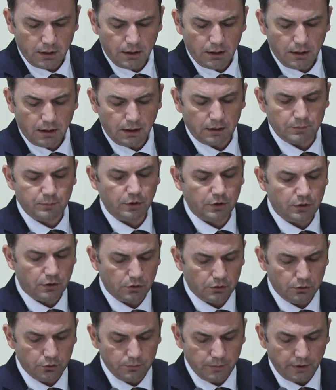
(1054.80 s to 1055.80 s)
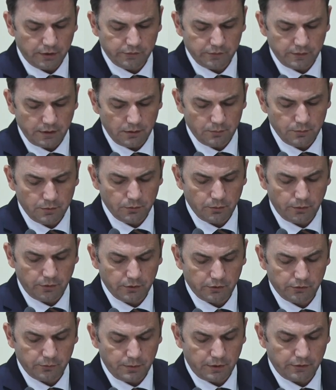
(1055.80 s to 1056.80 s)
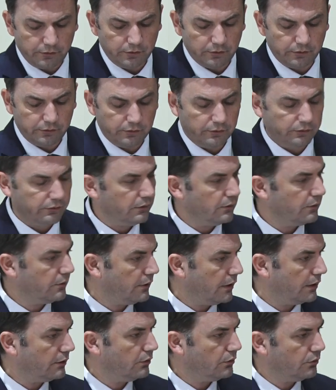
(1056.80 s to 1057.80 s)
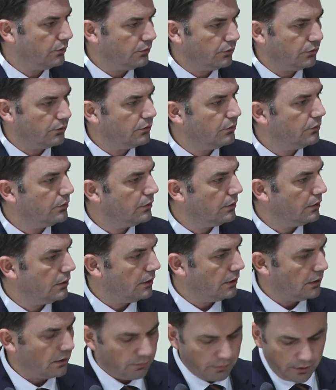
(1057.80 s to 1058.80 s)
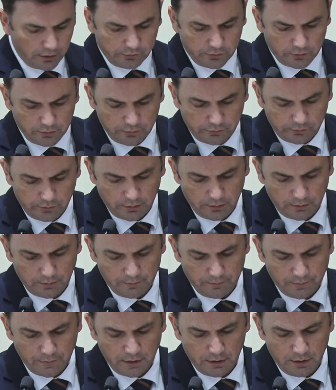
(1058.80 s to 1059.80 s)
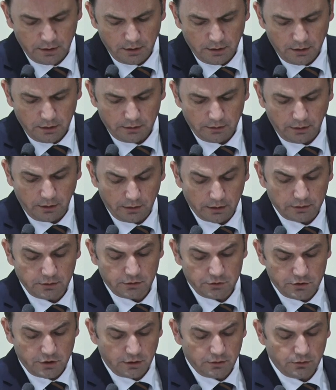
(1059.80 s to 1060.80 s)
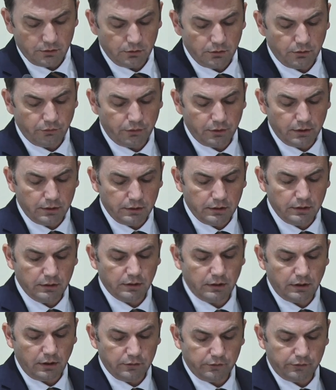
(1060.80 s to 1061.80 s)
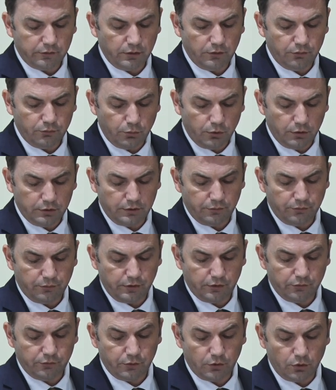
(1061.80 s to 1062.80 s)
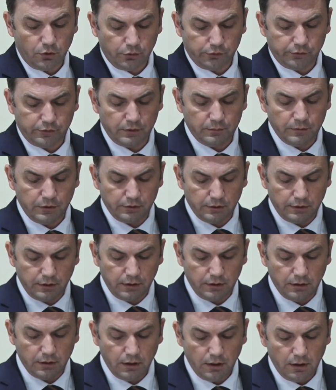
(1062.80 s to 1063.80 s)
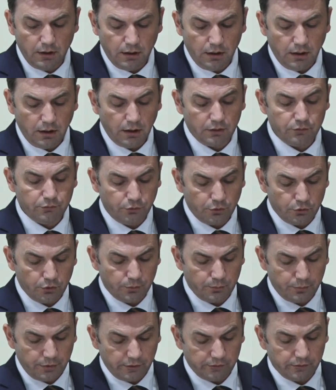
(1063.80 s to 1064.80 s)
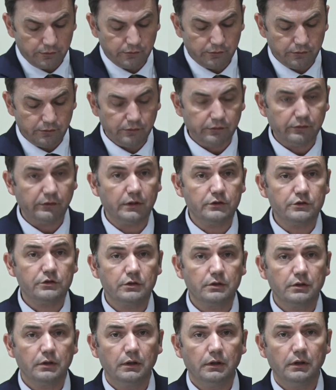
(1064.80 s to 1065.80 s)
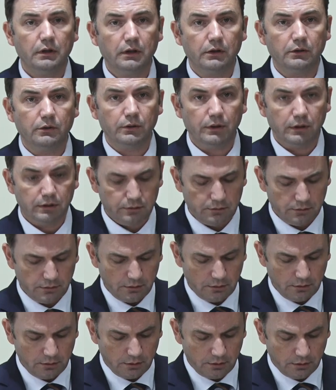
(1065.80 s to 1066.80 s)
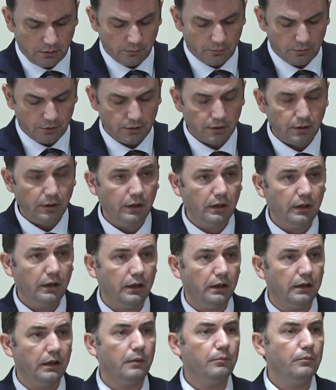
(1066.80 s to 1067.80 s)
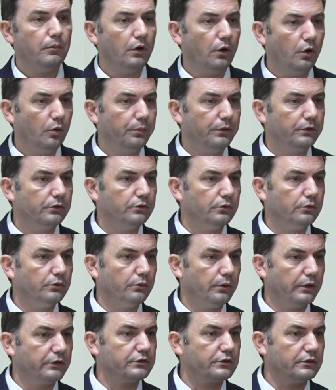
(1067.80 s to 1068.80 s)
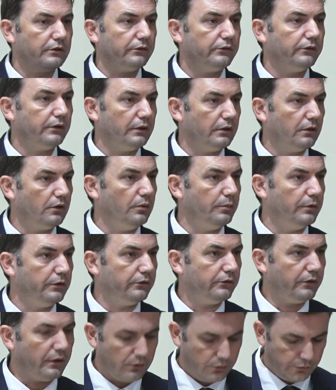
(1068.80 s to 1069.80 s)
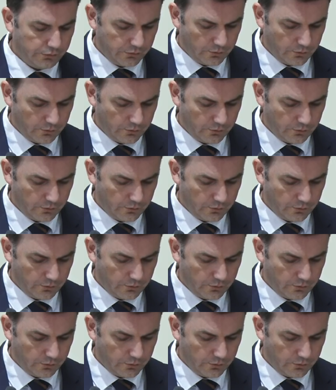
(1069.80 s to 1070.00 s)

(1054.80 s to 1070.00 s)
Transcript: Let me conclude my statement with expressing sincere gratitude to Ambassador Singh, Director General of the Indian Council of World Affairs, for hosting me today and for your presence in such a great number. And I'm open to questions and comments. Thank you so